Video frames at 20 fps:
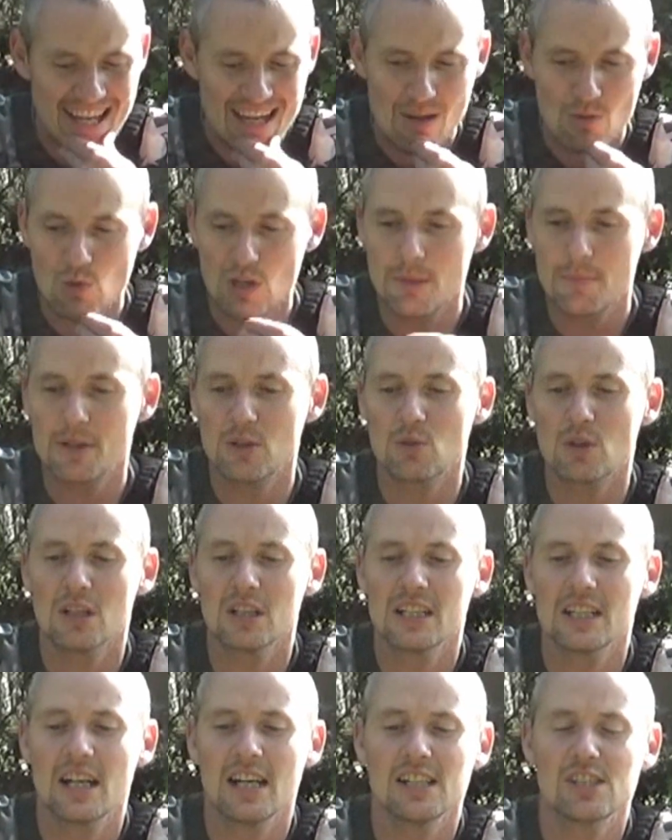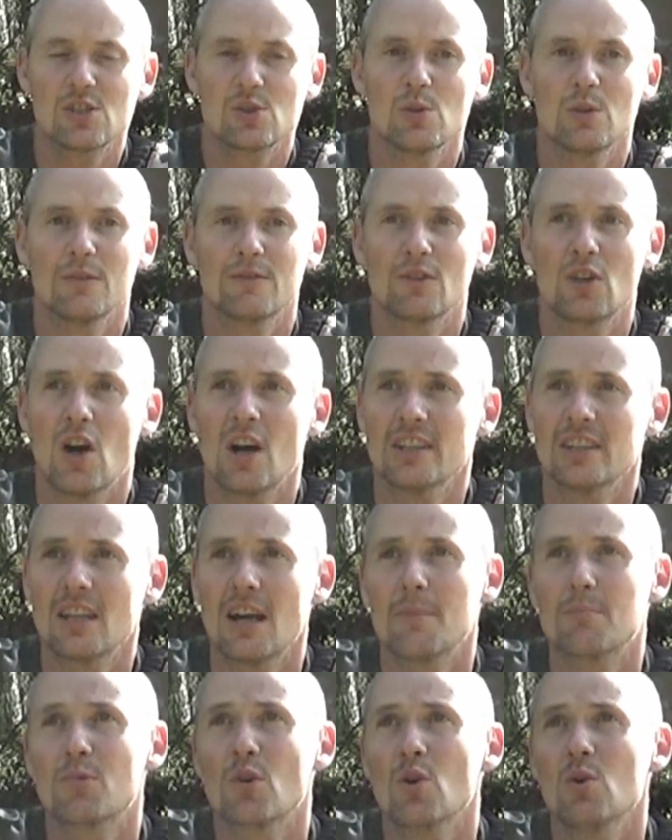would have been really nice to have got
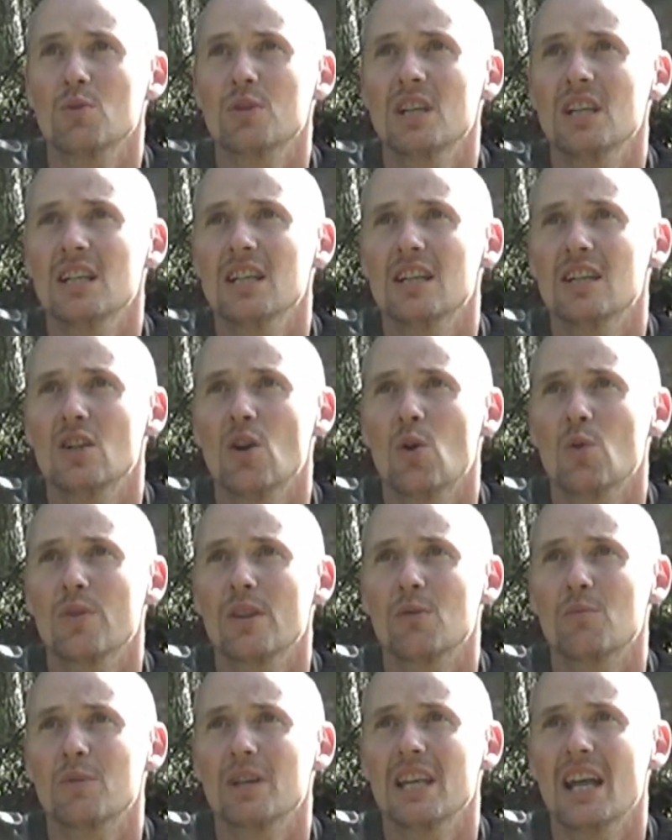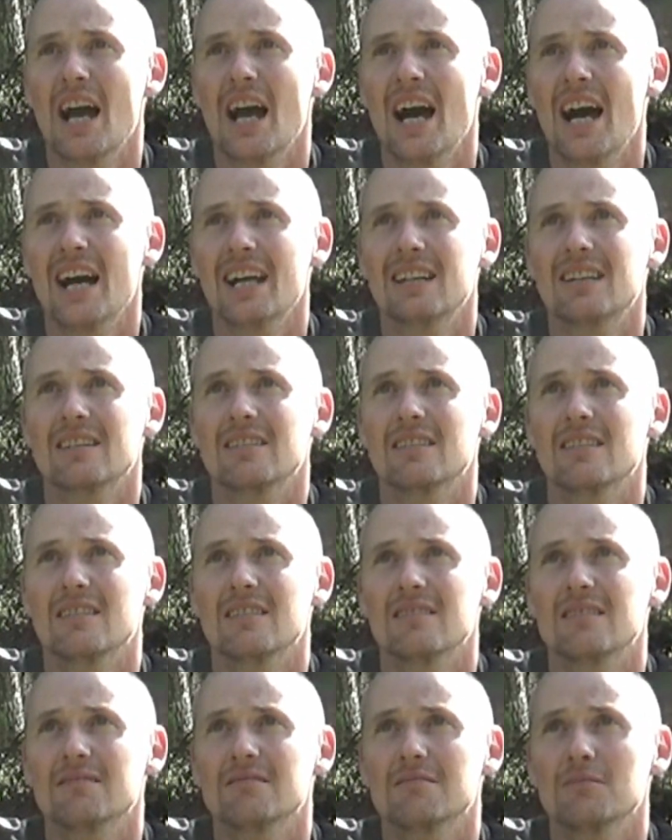that protein and know that we had,
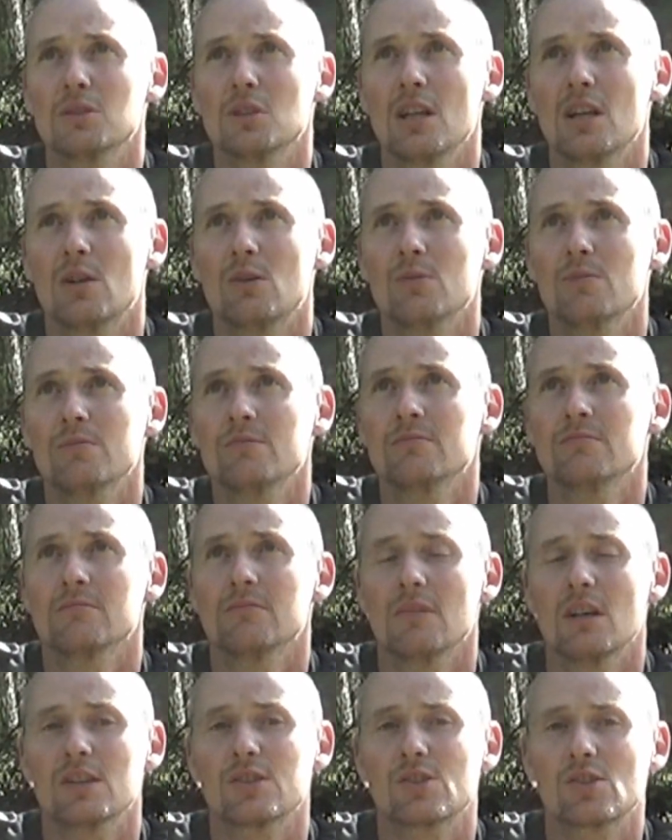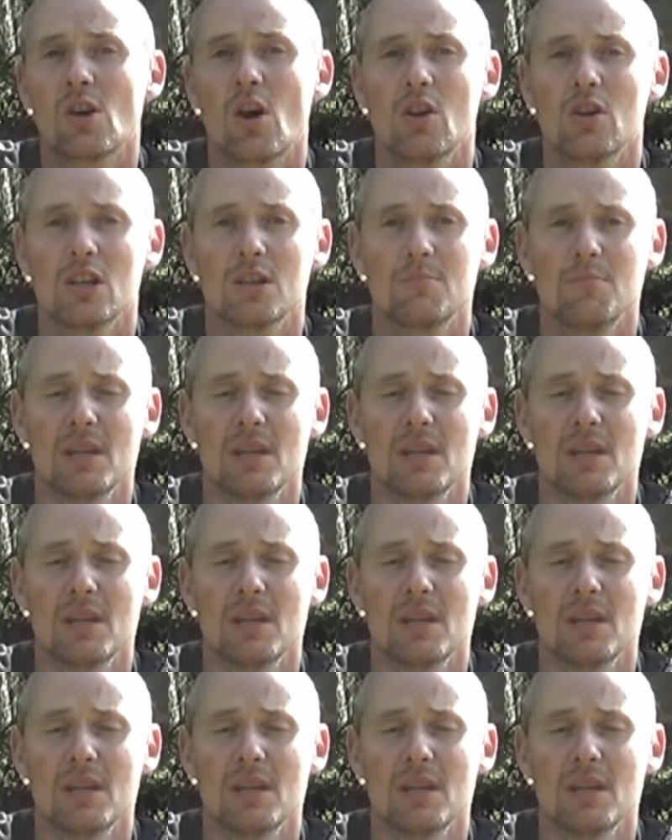you know, a solid